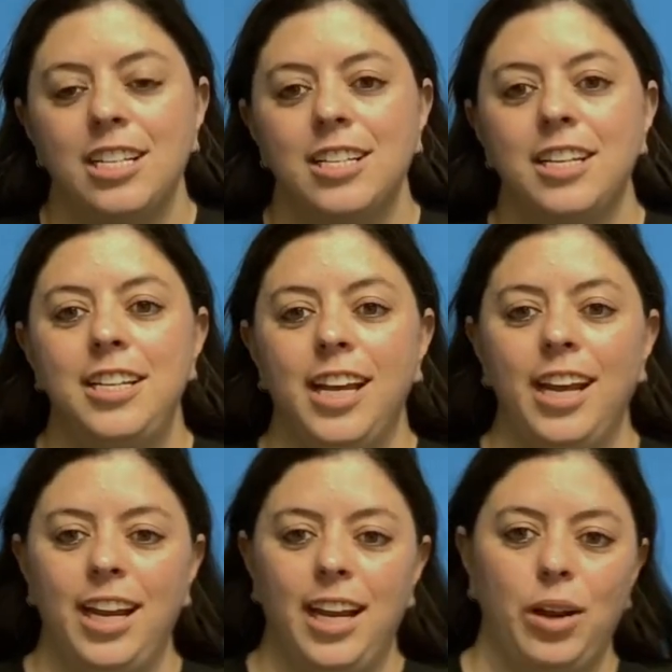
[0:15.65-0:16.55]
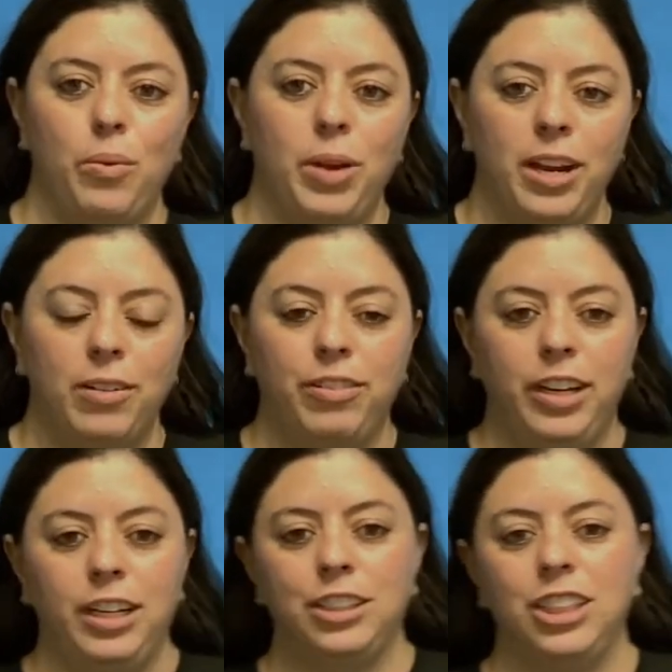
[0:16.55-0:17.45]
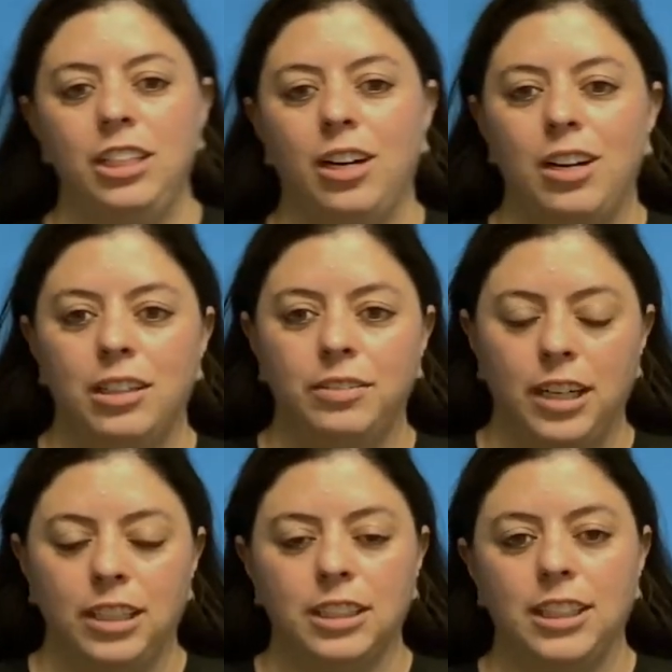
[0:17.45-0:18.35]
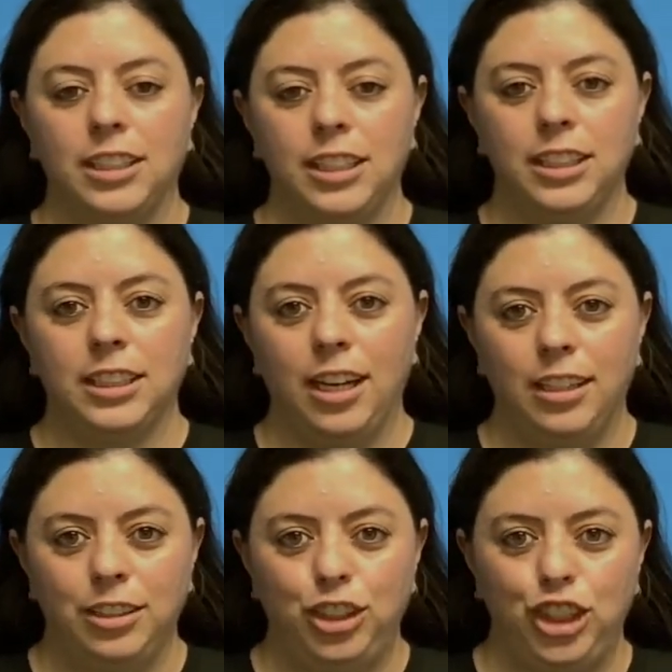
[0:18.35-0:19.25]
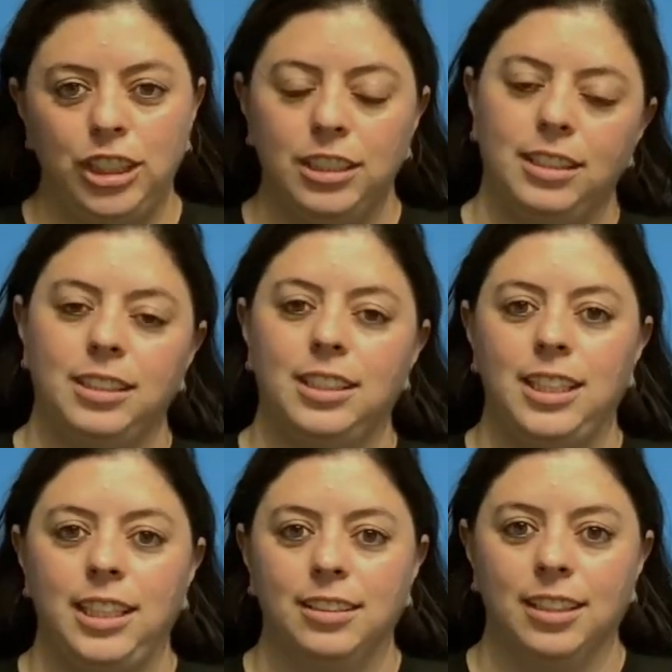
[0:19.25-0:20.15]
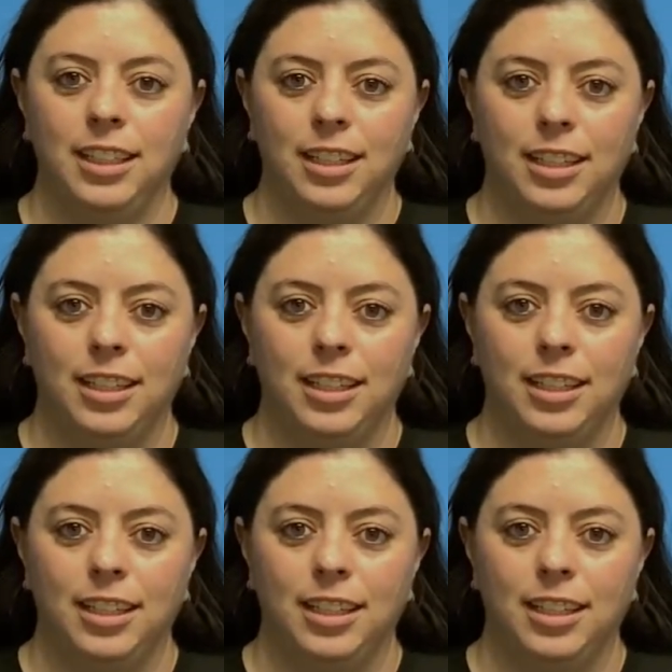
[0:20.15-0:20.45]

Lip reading: Today we are finishing off our series on Jesus healing.